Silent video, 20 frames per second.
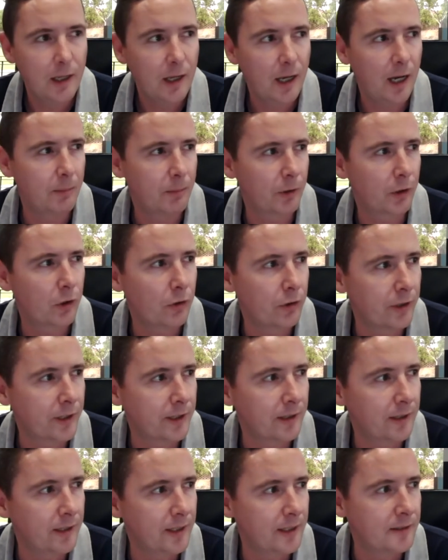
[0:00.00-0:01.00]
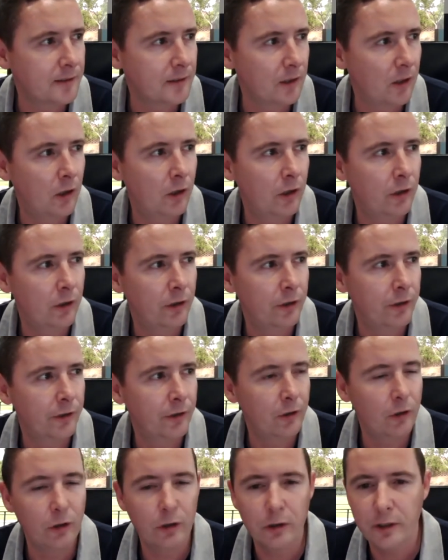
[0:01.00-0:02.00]
I'm recording this on
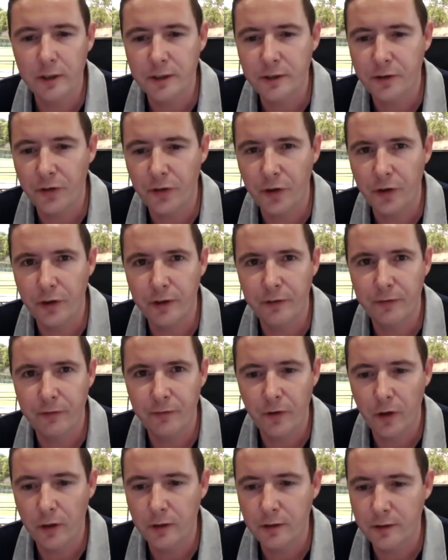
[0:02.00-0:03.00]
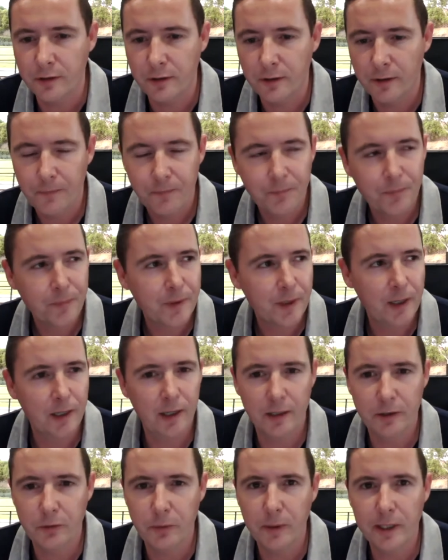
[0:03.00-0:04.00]
August 31st.
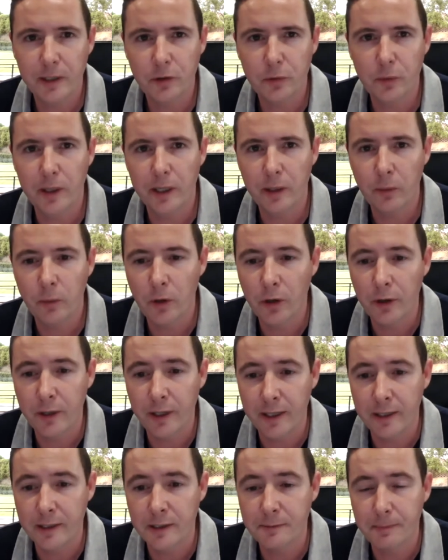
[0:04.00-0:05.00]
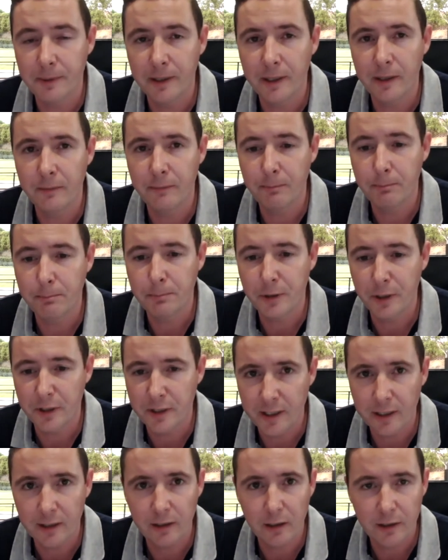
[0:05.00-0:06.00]
Uh, 2021 and it's been a
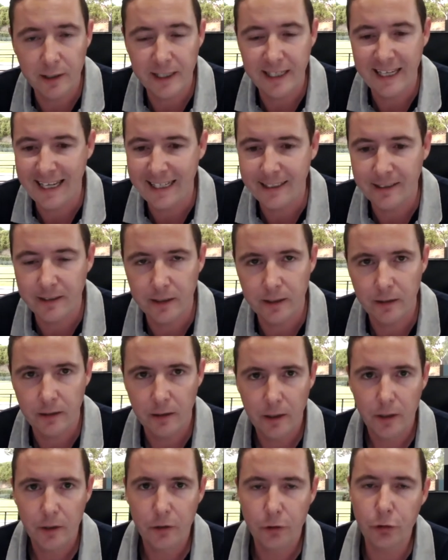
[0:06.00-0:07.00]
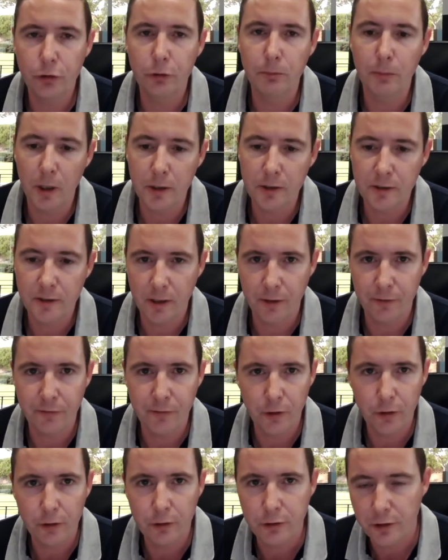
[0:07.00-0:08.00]
particularly hectic two months our
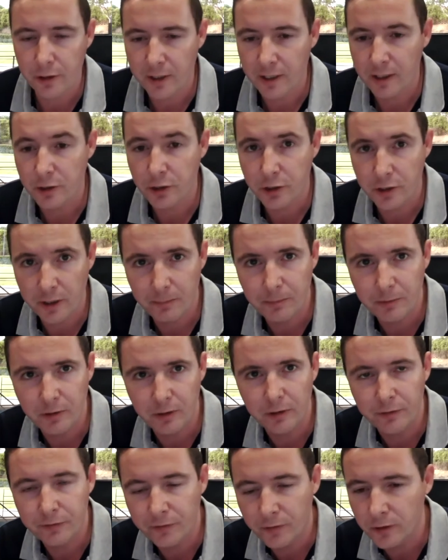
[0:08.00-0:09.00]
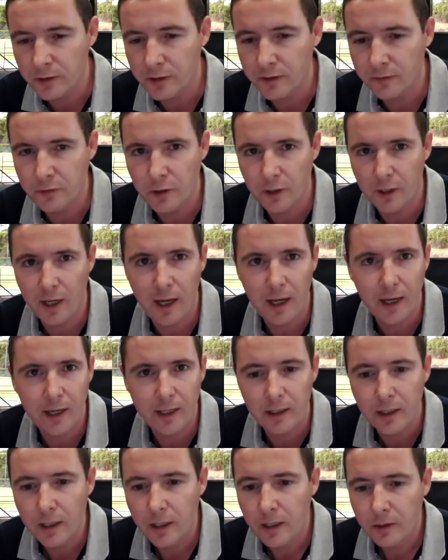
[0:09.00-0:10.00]
furniture got shipped on the 1st of
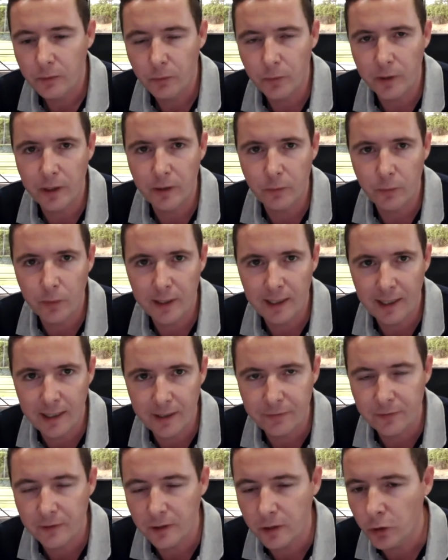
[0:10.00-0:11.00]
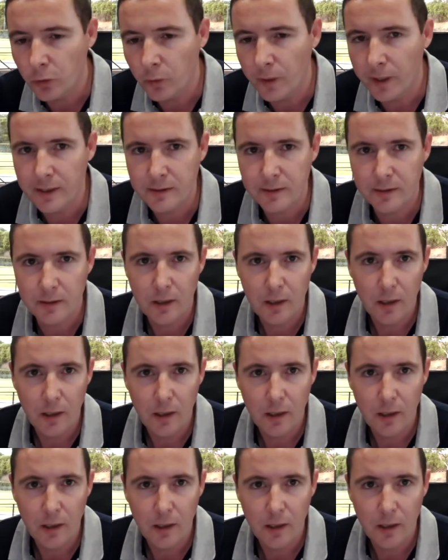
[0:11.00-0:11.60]
july we we left the us